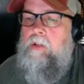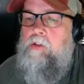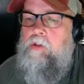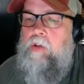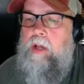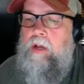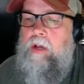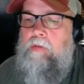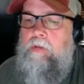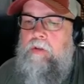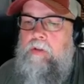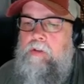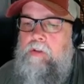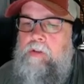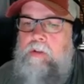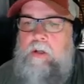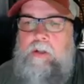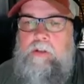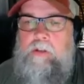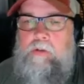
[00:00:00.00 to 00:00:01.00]
you haven't
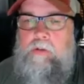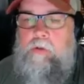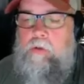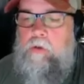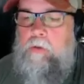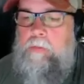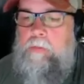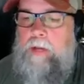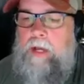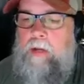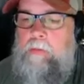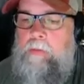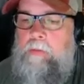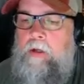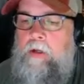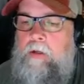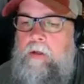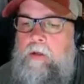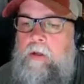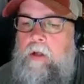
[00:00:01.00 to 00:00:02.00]
discussed dual back
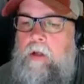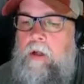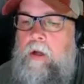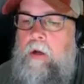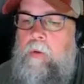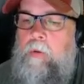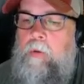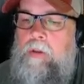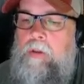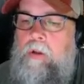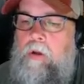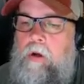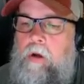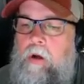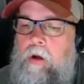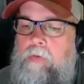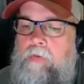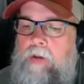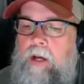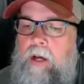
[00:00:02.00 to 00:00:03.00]
button with an
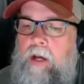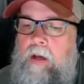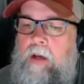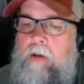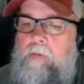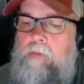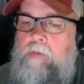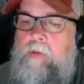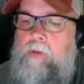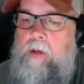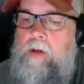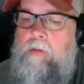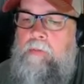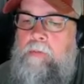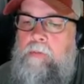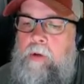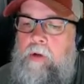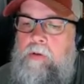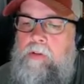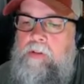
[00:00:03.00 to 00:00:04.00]
R5. You have
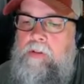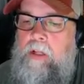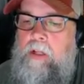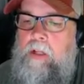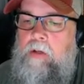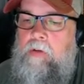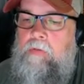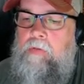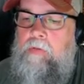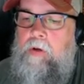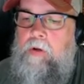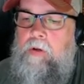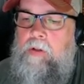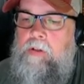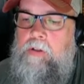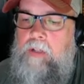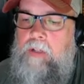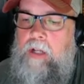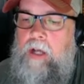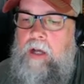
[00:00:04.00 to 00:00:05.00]
both standard
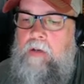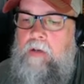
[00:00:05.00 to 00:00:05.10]
focus and eye